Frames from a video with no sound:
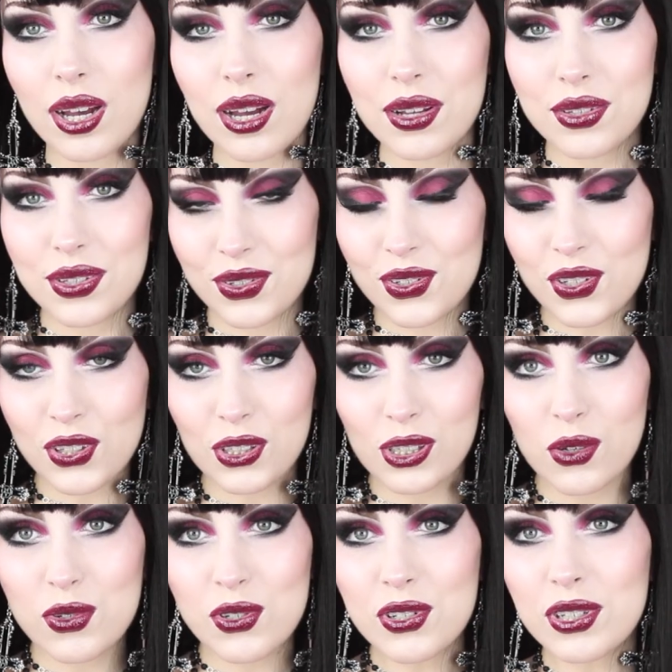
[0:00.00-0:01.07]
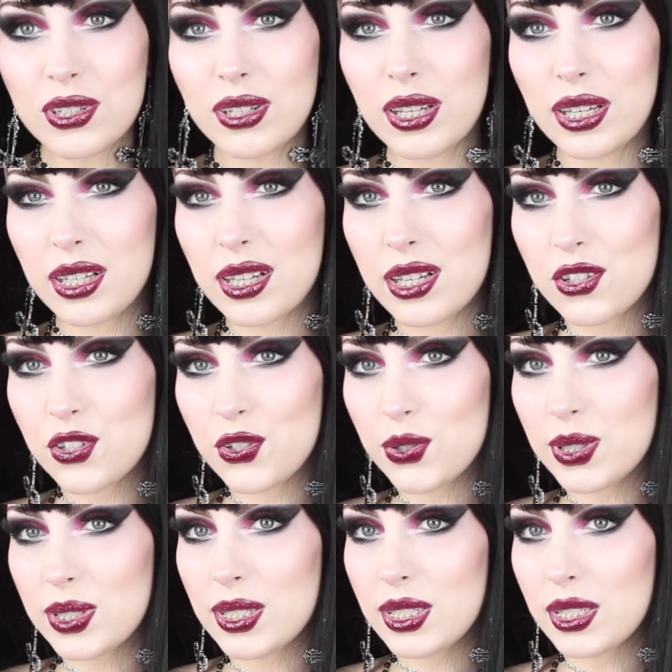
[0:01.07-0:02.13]
I just got closer in case you
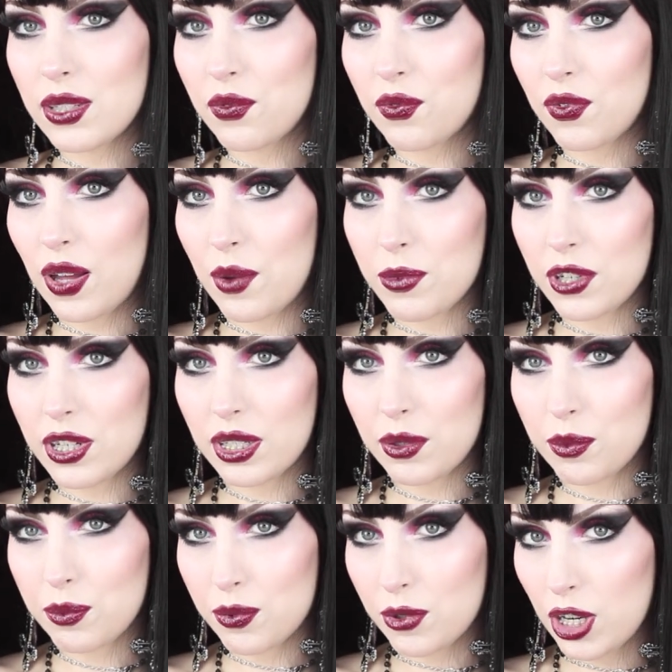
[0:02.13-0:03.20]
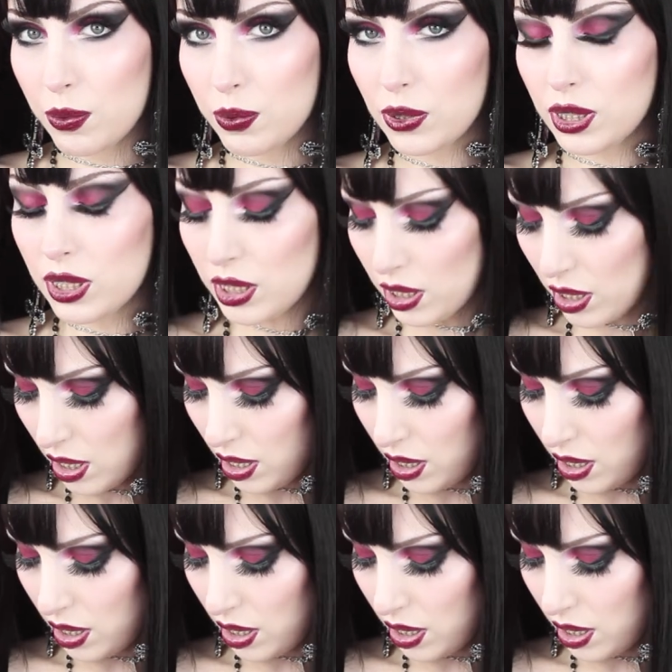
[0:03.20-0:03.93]
can see the fabric properly.